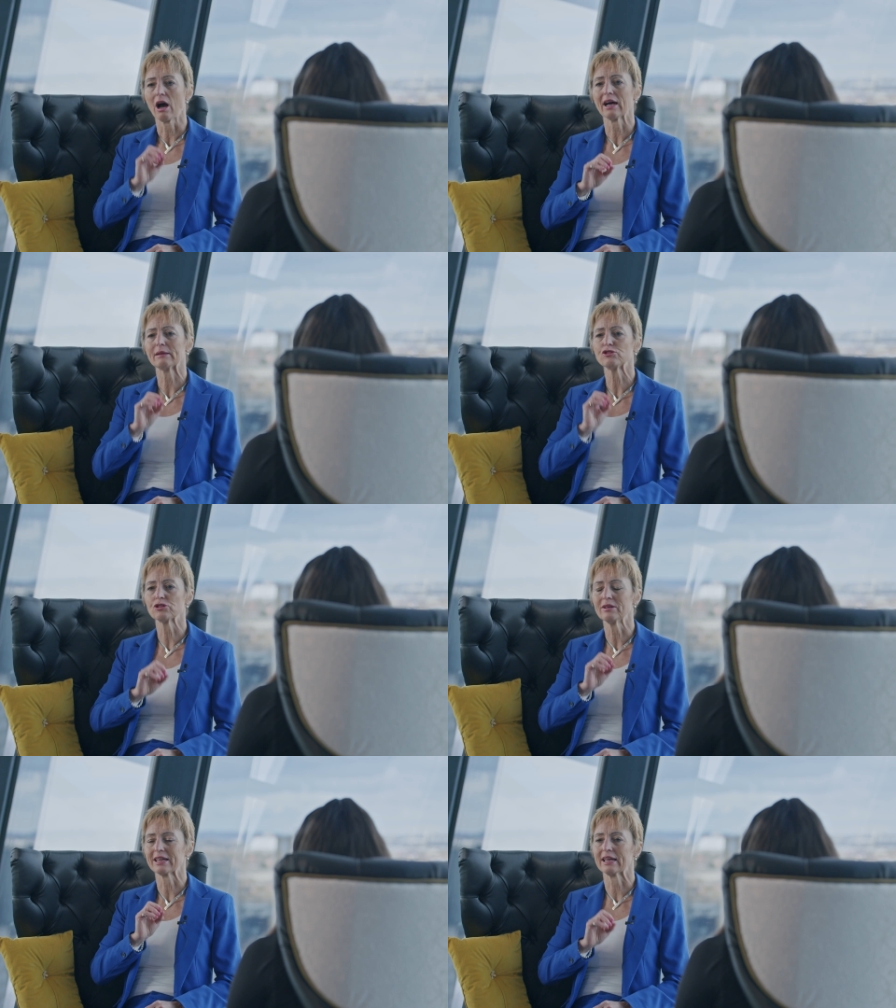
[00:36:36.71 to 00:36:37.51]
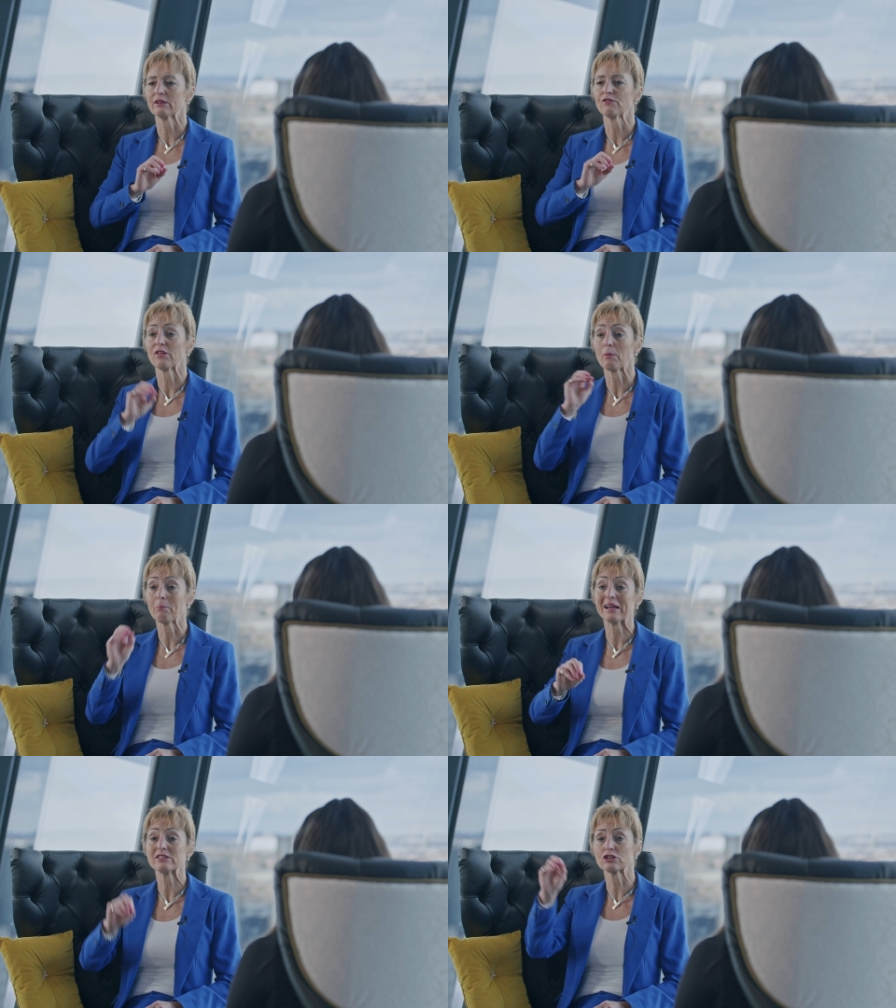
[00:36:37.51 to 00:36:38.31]
I'm doing it for the
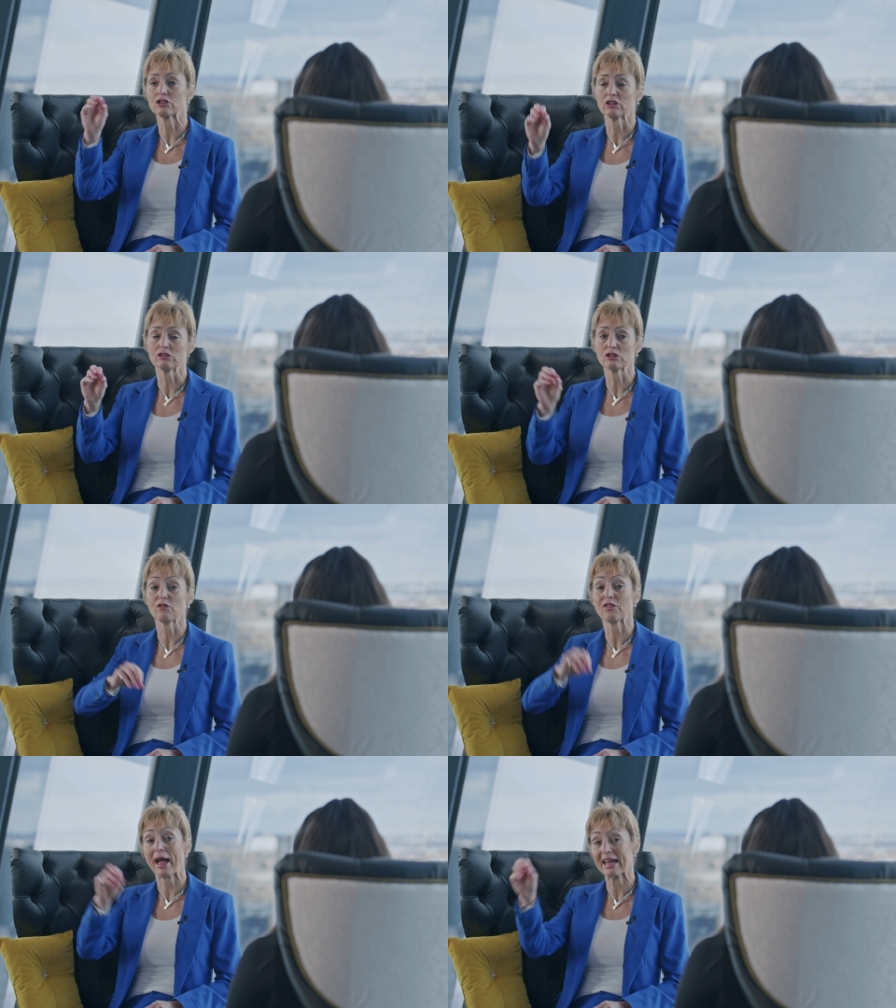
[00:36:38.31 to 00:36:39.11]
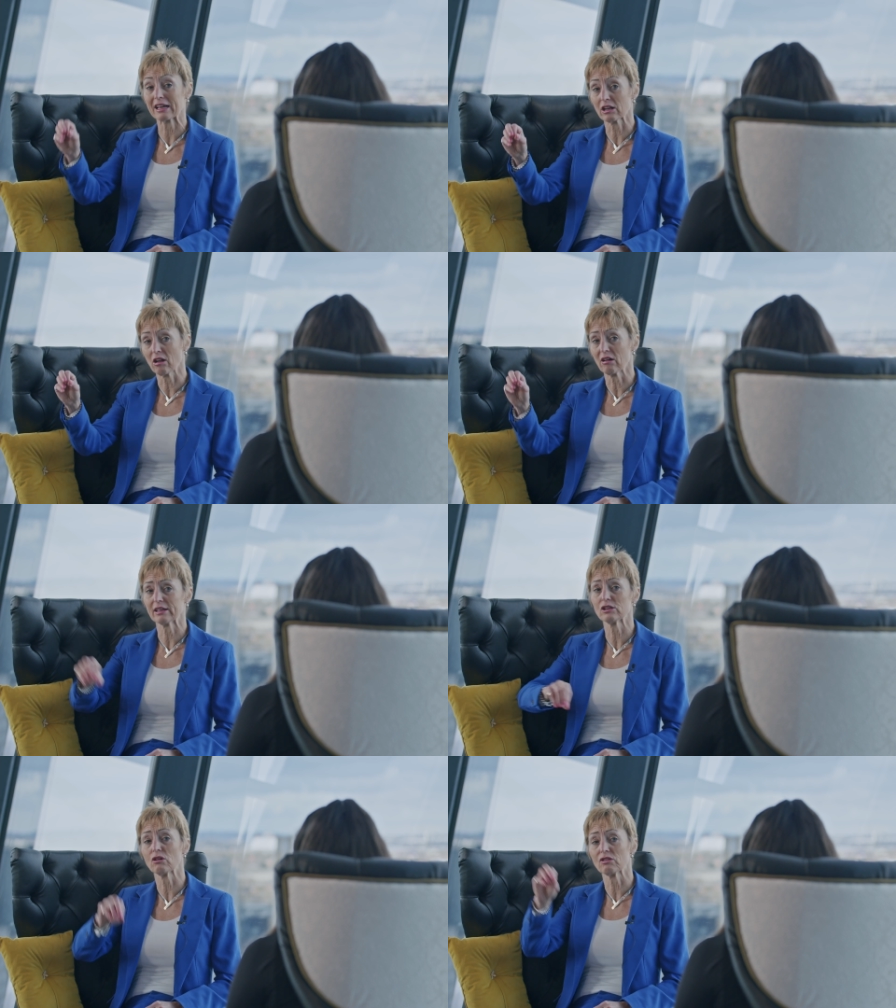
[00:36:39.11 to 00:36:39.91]
better good of that
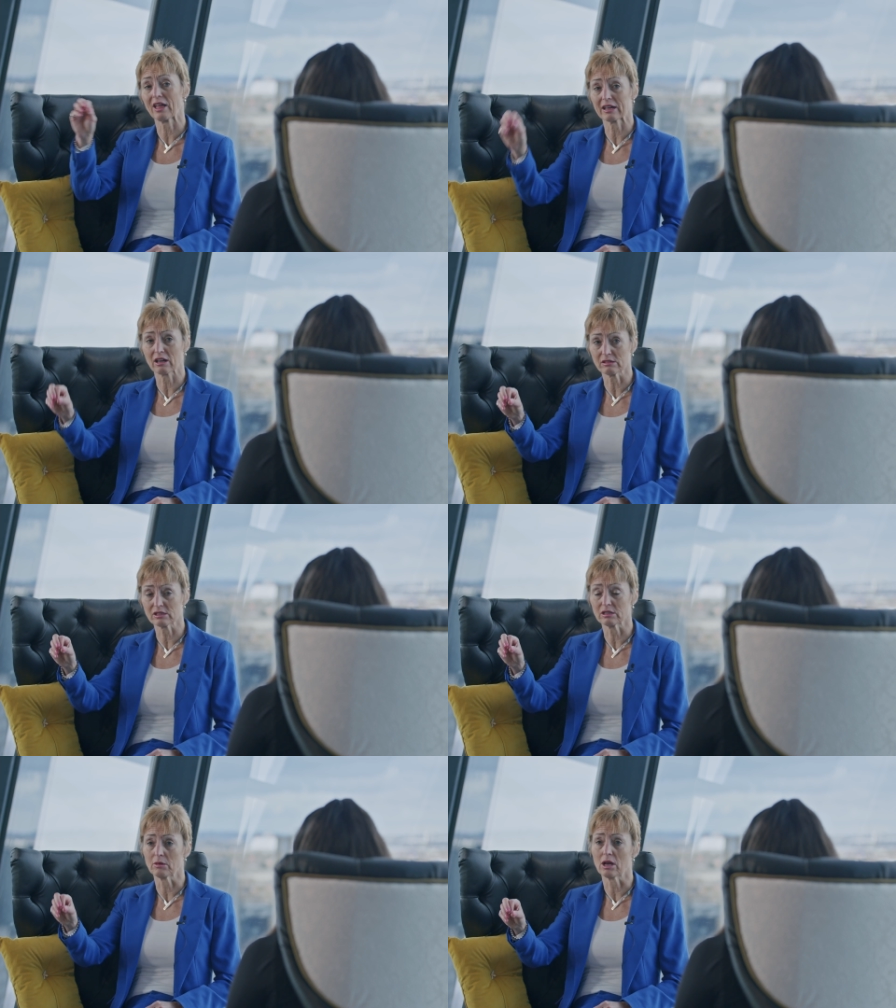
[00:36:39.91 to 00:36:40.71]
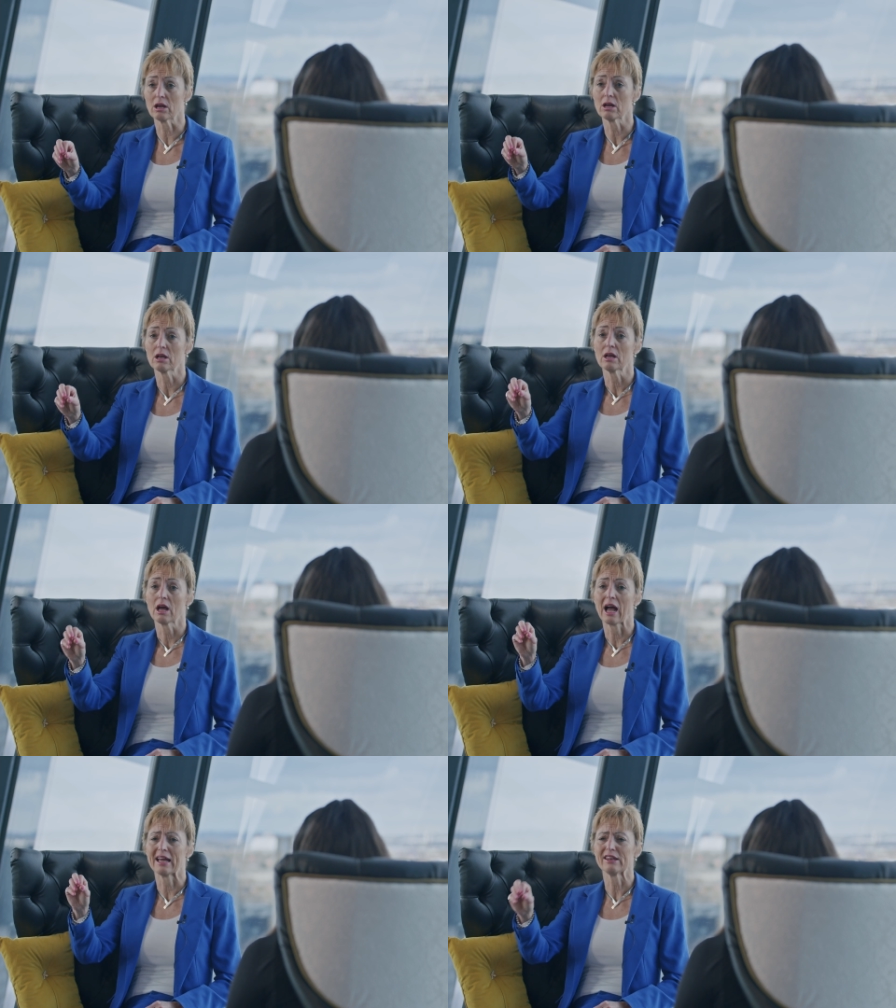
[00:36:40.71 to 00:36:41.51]
client, that customer.
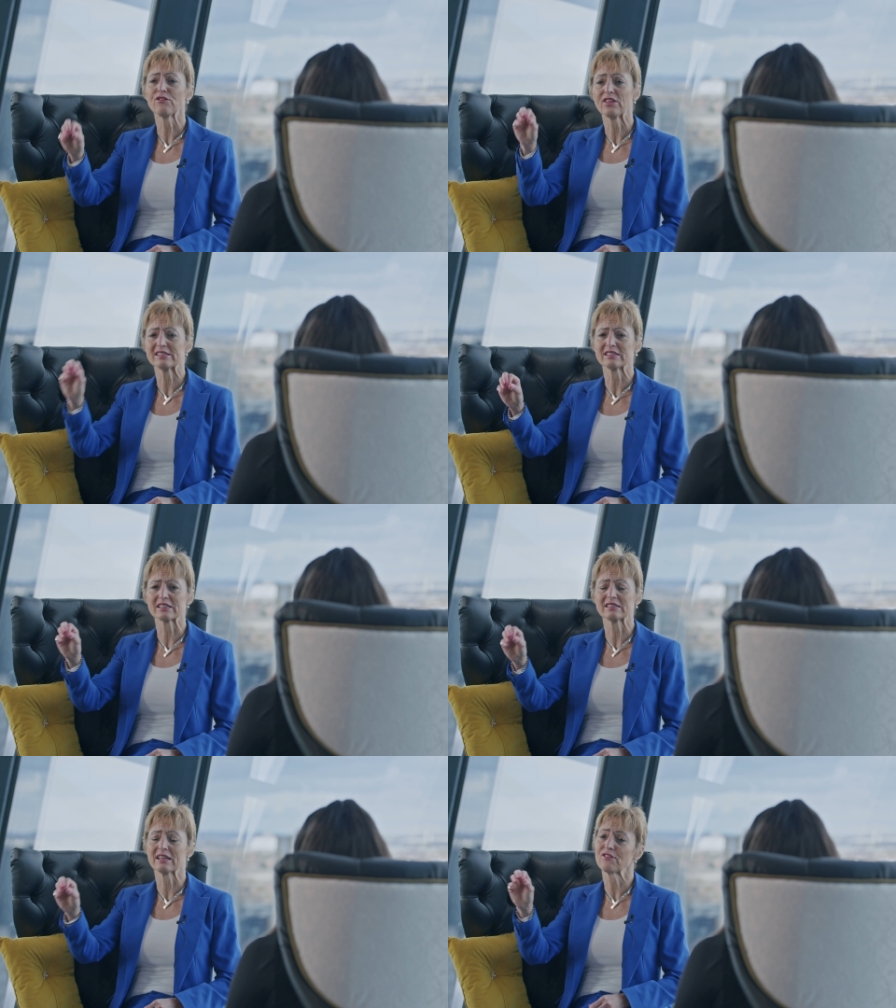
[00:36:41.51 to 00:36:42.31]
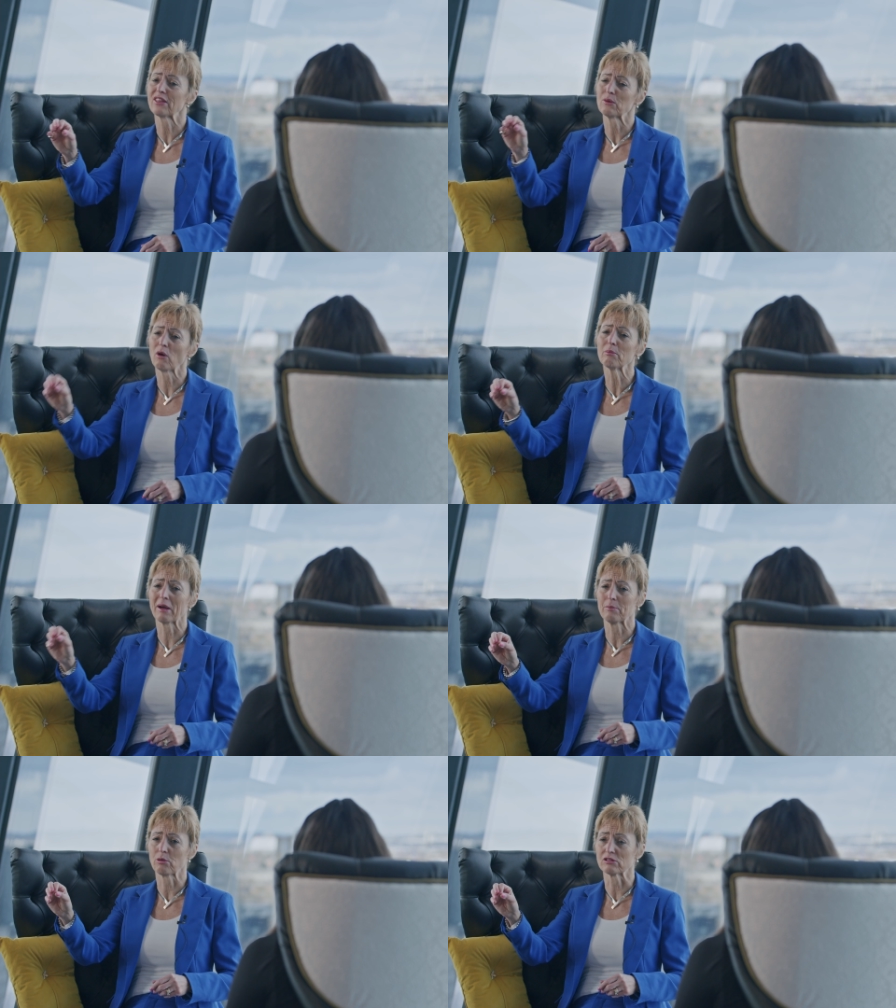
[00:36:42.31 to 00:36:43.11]
And if they, if they want
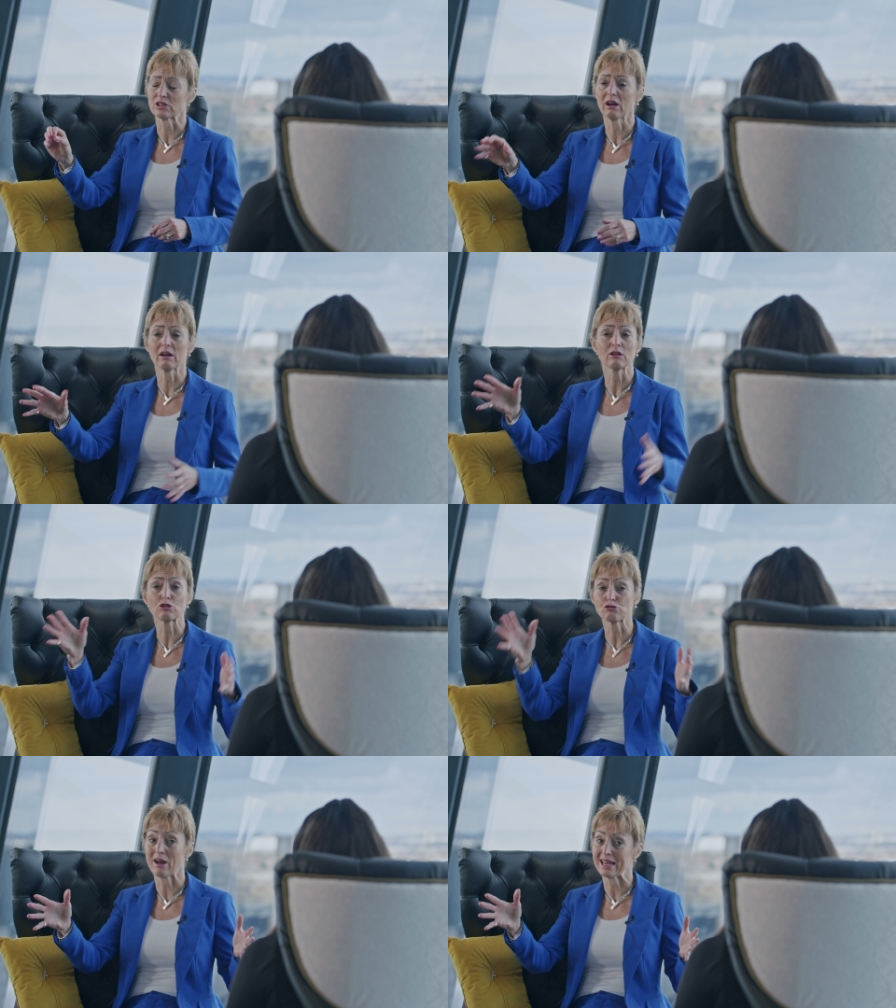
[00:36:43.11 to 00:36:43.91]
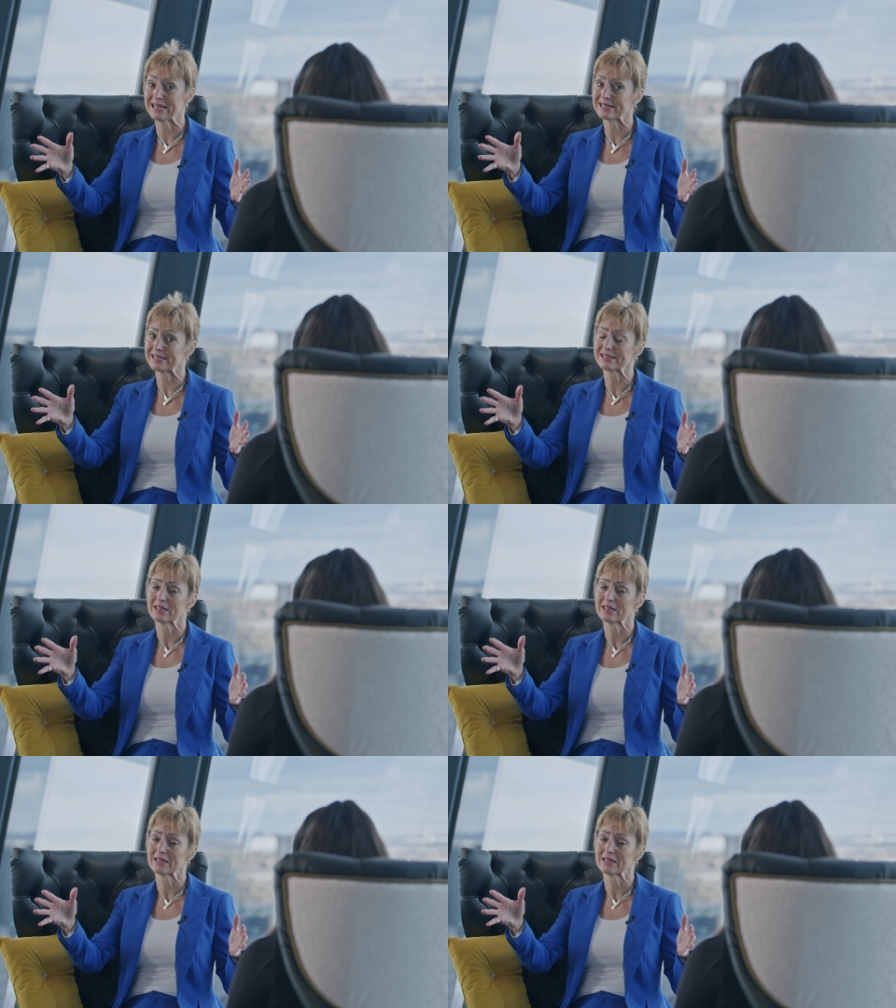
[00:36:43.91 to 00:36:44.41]
my product, great.